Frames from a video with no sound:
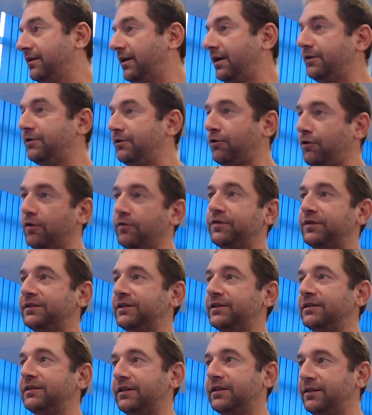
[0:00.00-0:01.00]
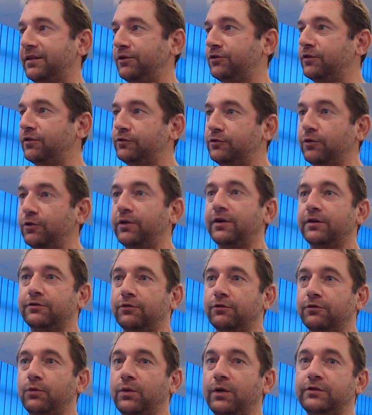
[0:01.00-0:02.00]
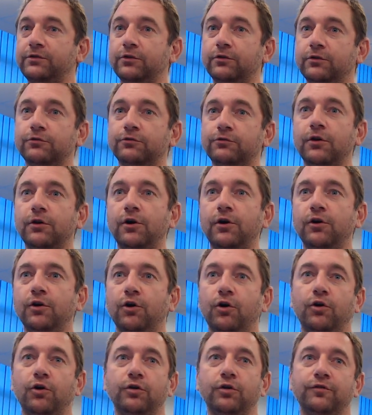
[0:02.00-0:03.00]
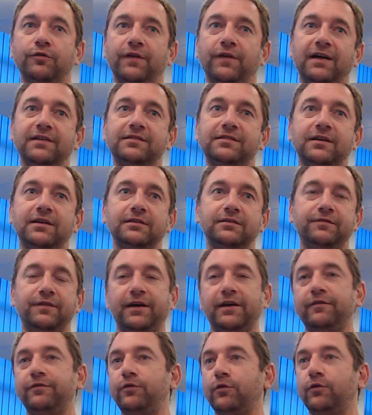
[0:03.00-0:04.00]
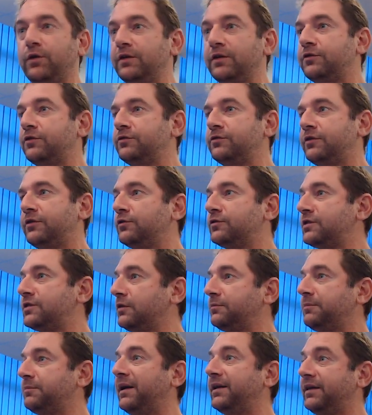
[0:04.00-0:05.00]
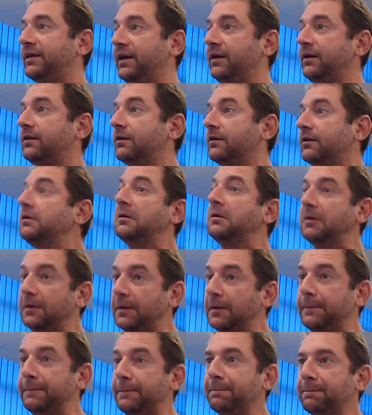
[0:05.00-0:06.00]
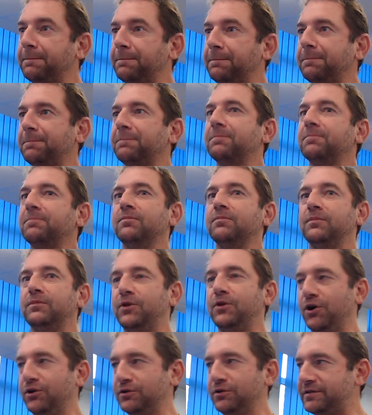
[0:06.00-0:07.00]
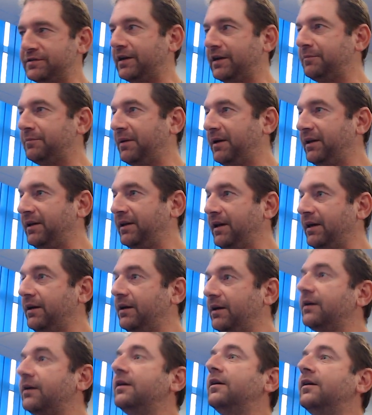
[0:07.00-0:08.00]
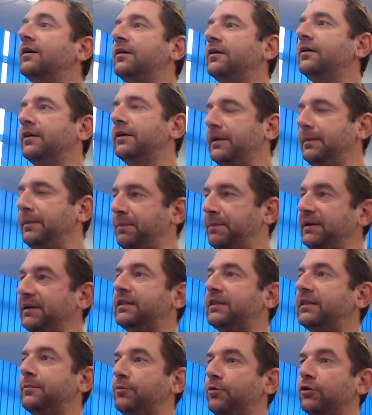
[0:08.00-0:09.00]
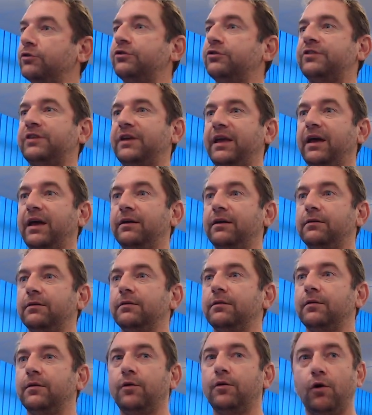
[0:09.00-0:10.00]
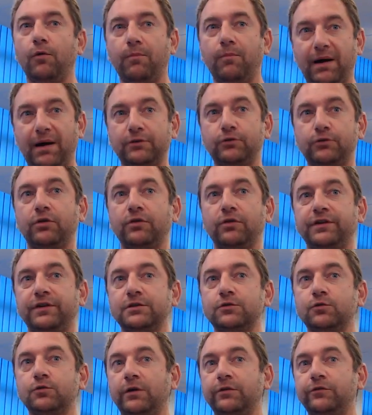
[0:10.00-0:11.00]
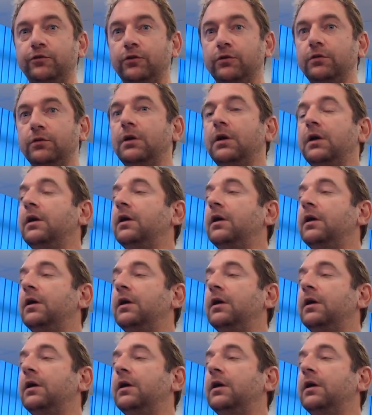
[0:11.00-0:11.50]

and you're confident, and then you just do the rest of the questions, or you've answered very few questions and you start panicking. Don't start panicking. Repeat the process again. Go back to the first question.